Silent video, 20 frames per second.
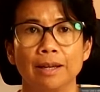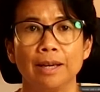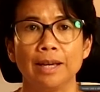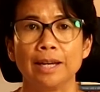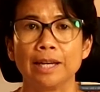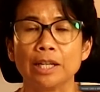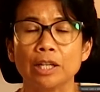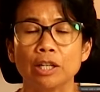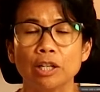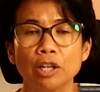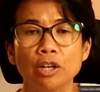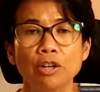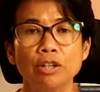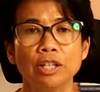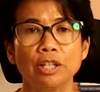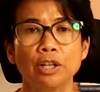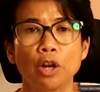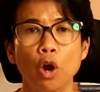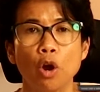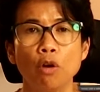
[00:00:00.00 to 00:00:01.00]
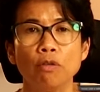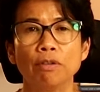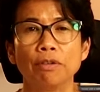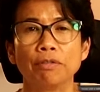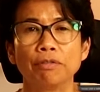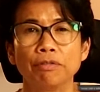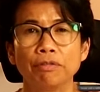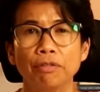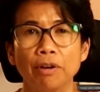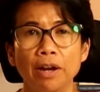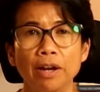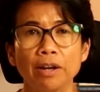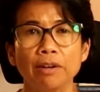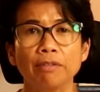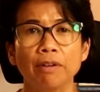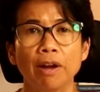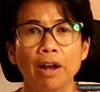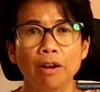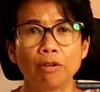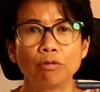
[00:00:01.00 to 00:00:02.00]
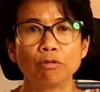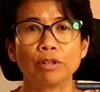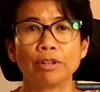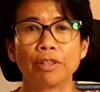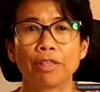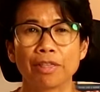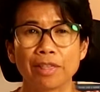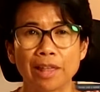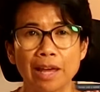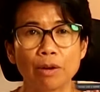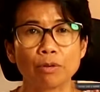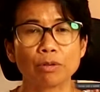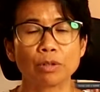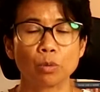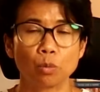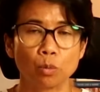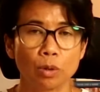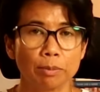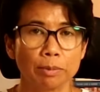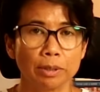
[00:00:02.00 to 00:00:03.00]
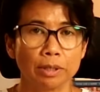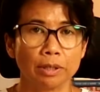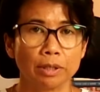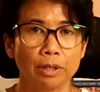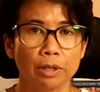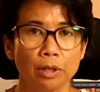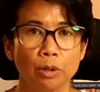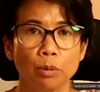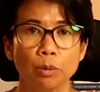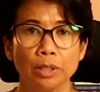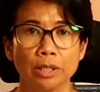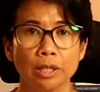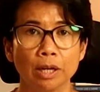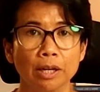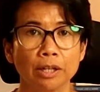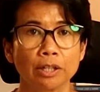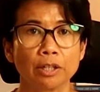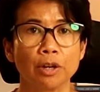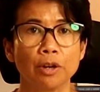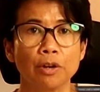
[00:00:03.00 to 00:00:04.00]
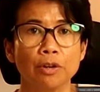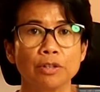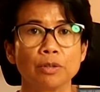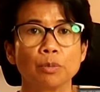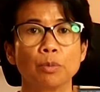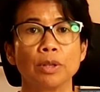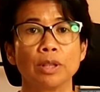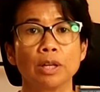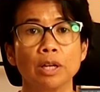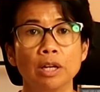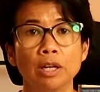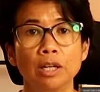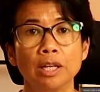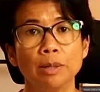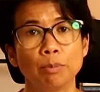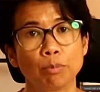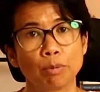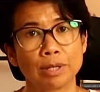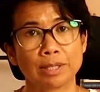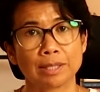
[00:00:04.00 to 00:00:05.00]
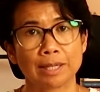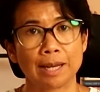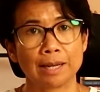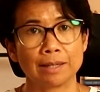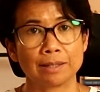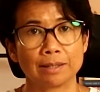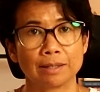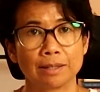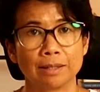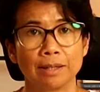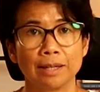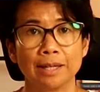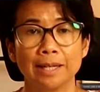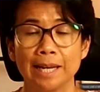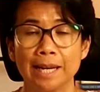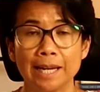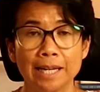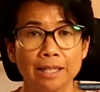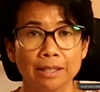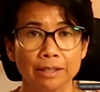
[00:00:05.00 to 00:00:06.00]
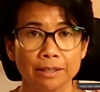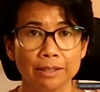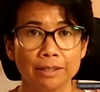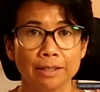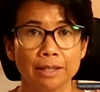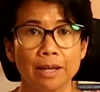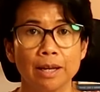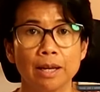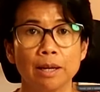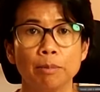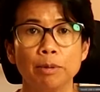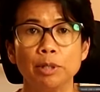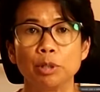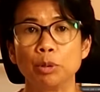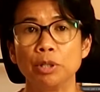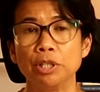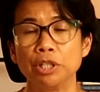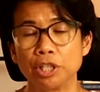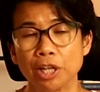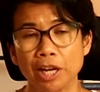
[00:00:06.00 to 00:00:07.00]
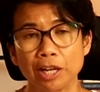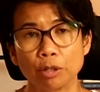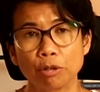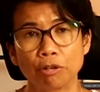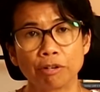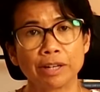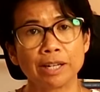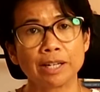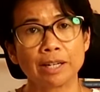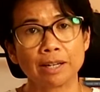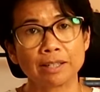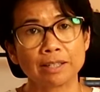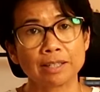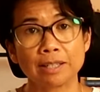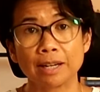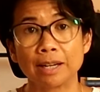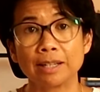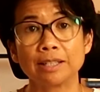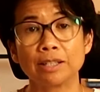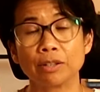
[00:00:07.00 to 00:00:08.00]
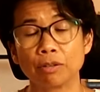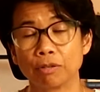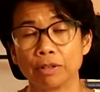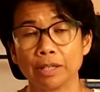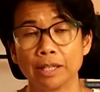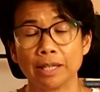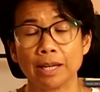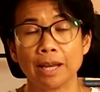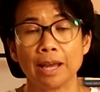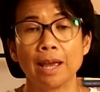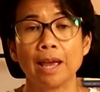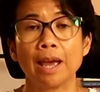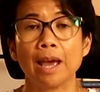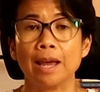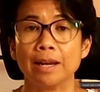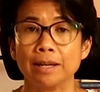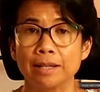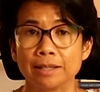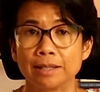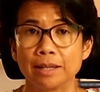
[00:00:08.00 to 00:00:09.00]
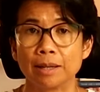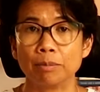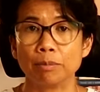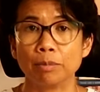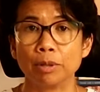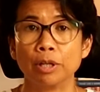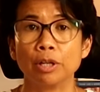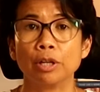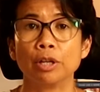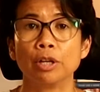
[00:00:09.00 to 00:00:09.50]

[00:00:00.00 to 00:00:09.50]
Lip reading: It included over 500,000 women who were diagnosed with early breast cancer in England between January 1993 and December